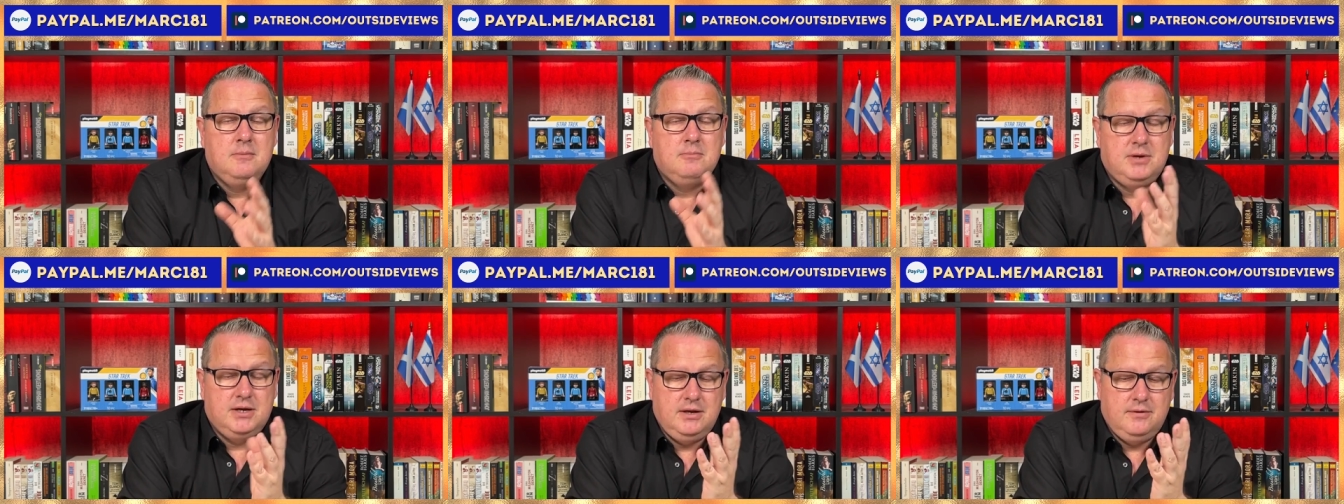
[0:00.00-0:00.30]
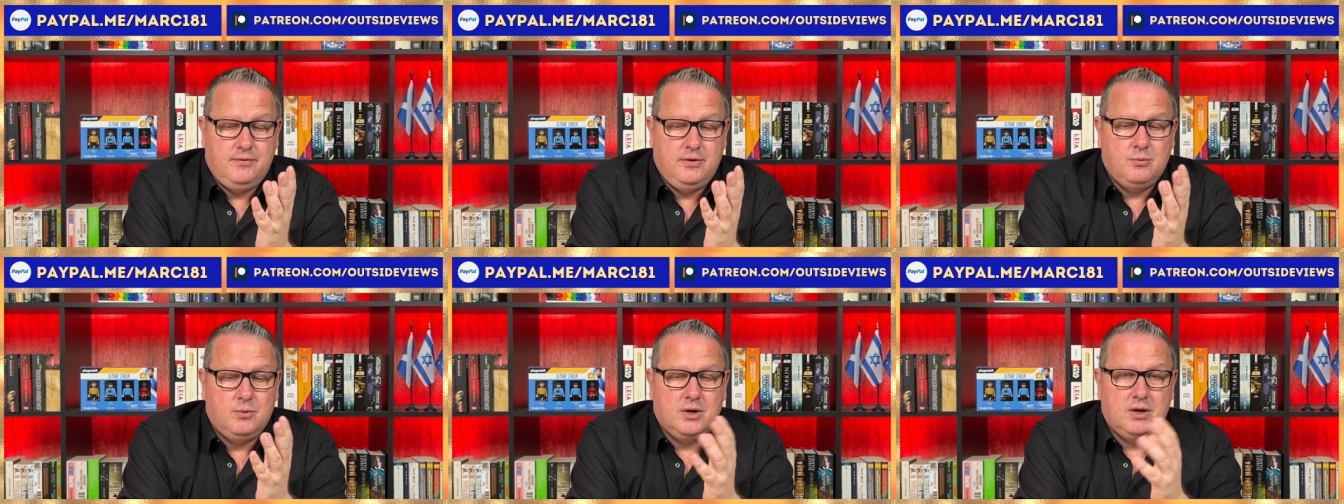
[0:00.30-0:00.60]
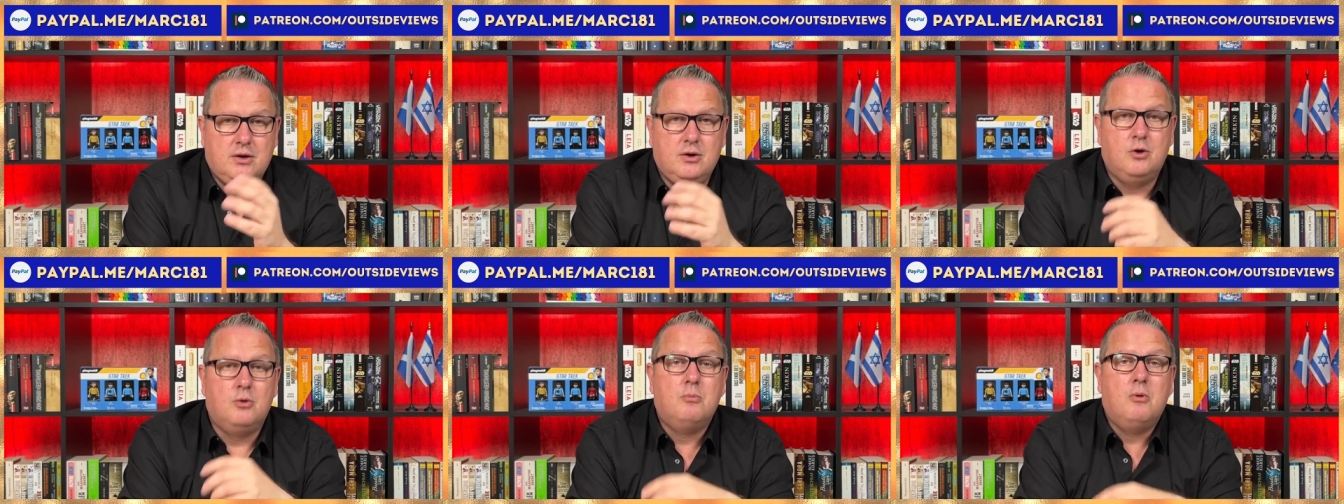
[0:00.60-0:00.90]
But if you want
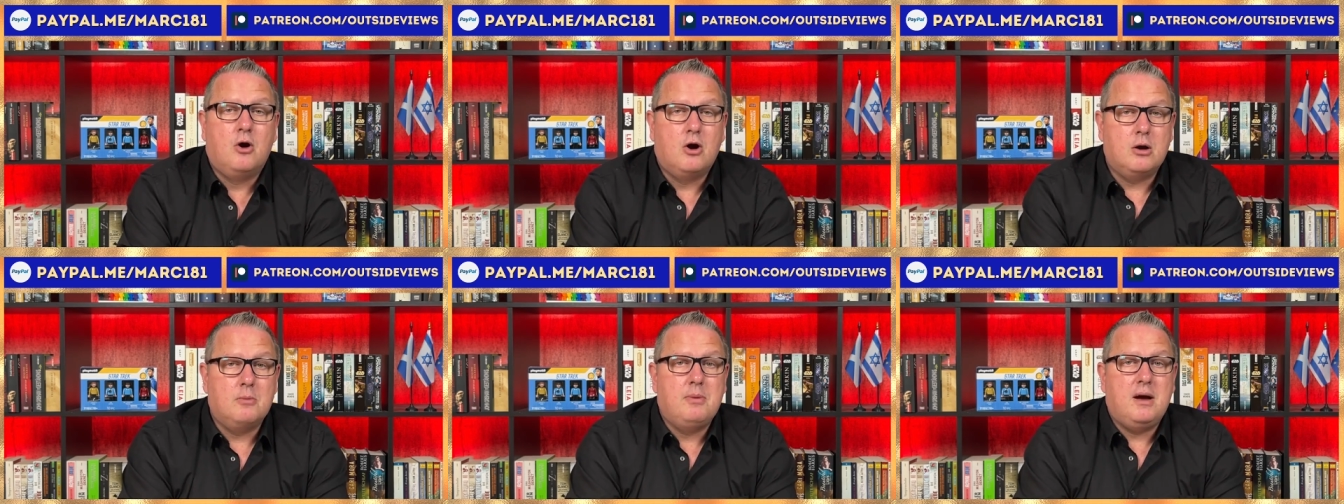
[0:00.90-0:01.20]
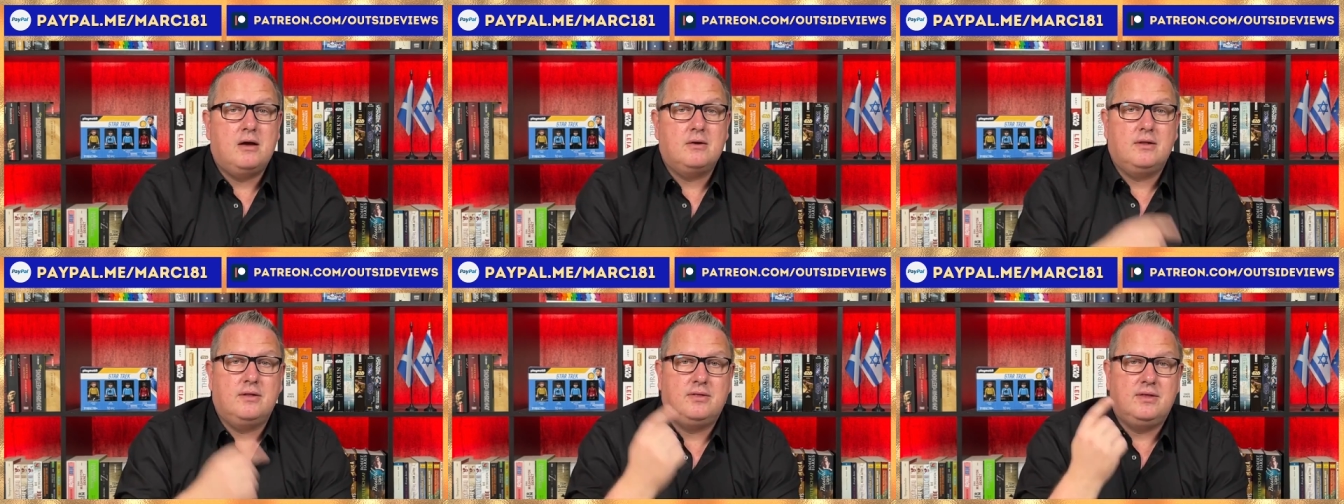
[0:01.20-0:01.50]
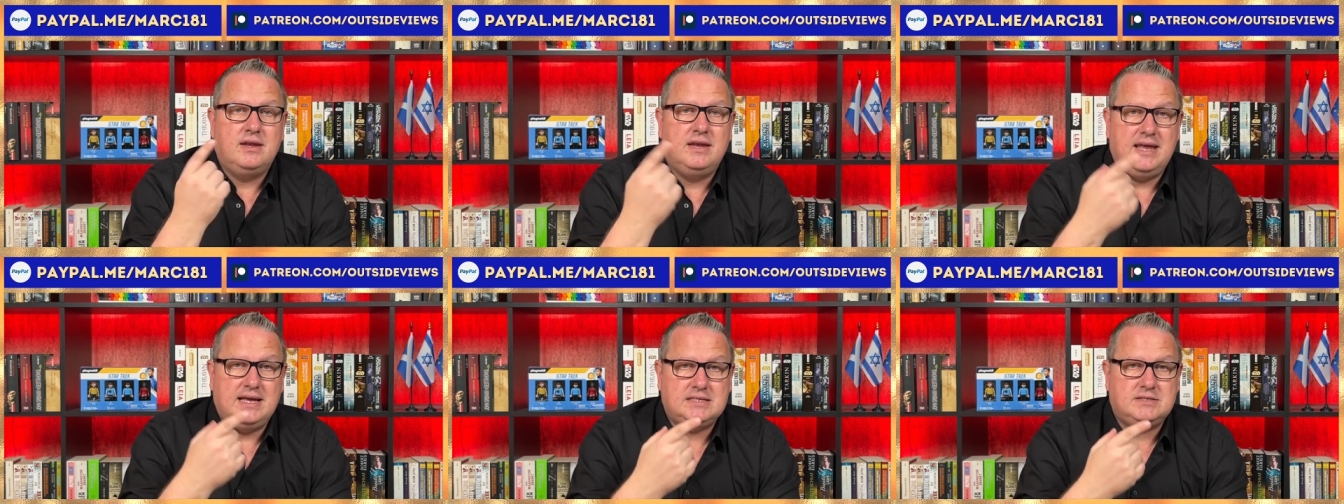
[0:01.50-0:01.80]
to know more about it,
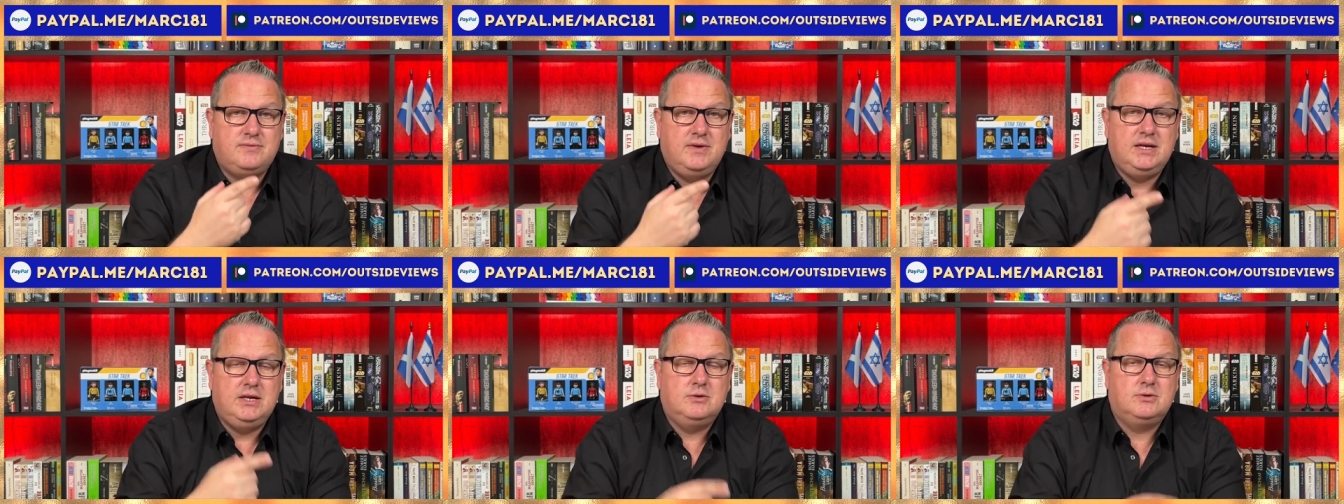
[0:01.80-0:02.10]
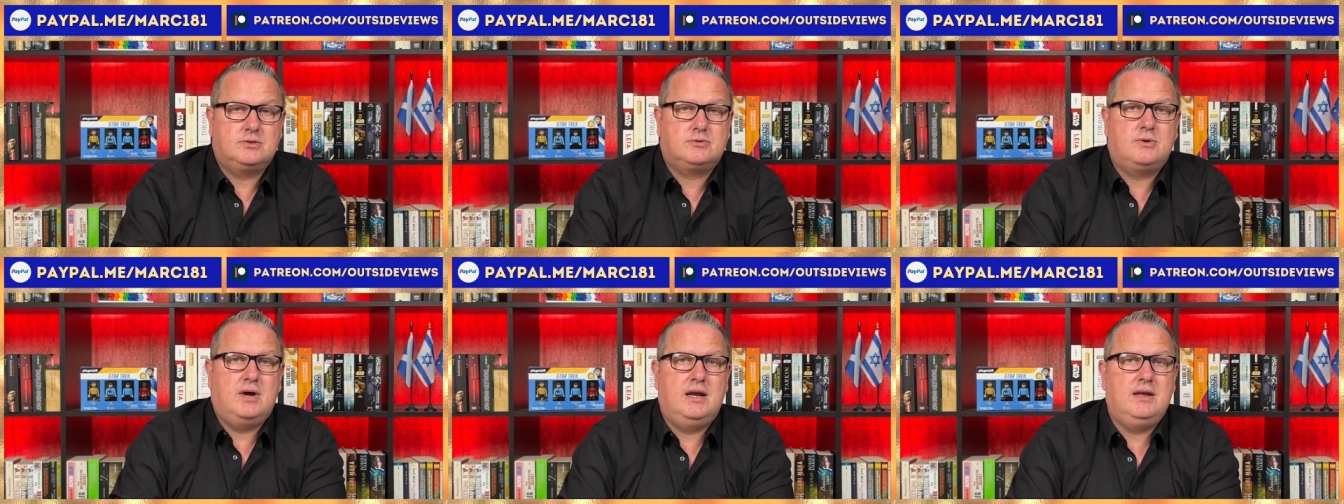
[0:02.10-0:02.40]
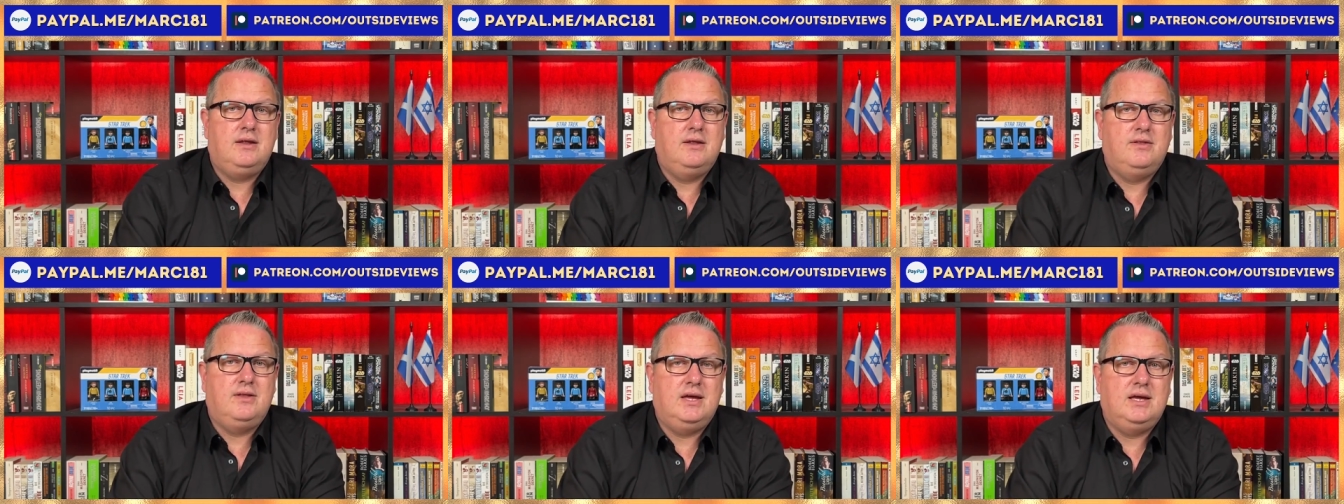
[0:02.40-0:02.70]
the next video is
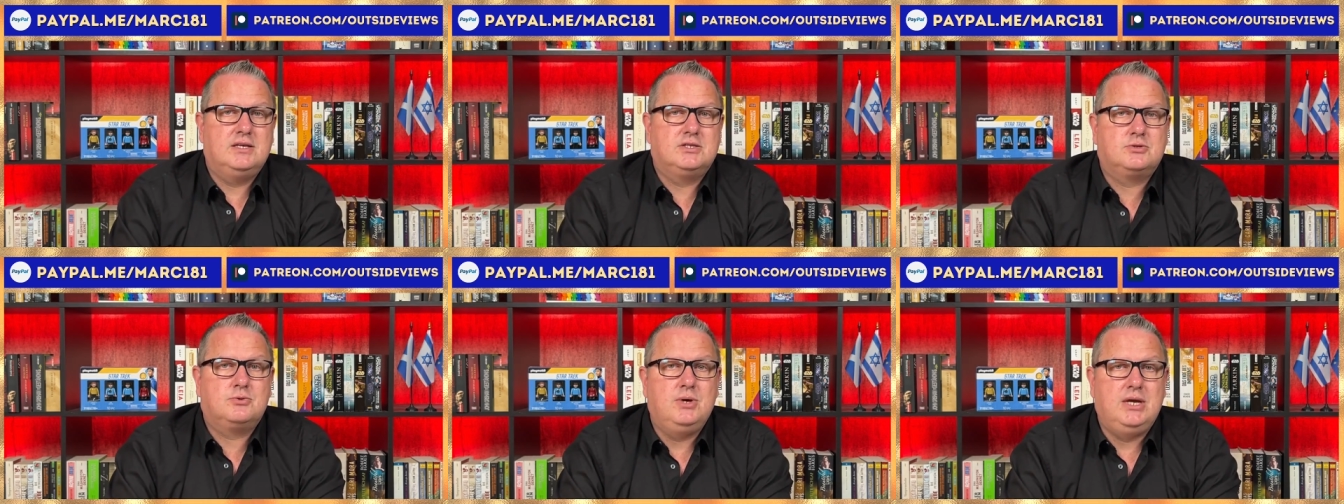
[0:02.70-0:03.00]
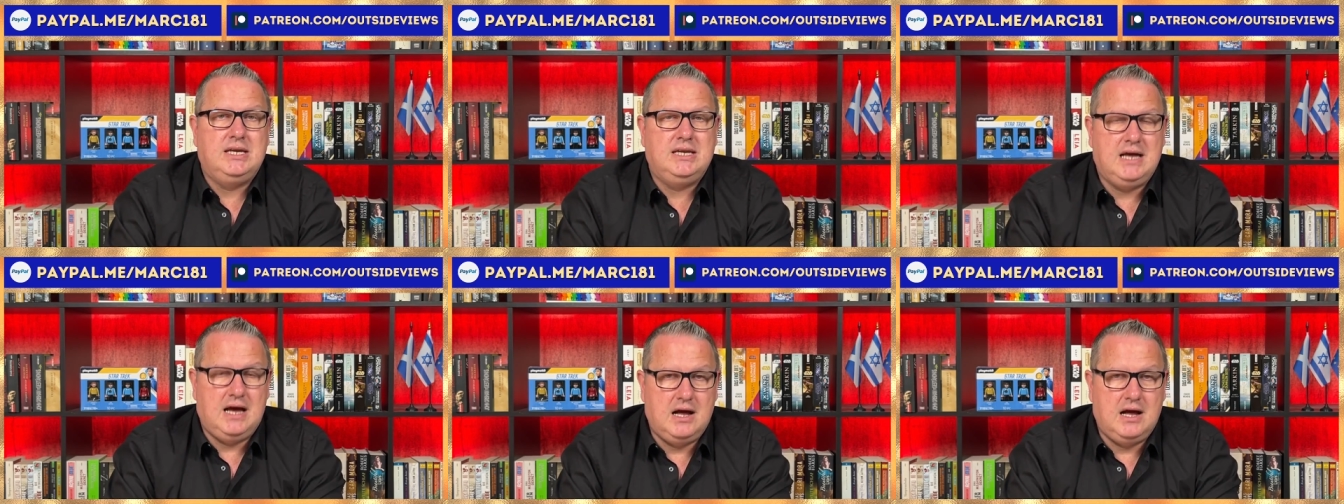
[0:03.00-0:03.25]
right here in the end screen.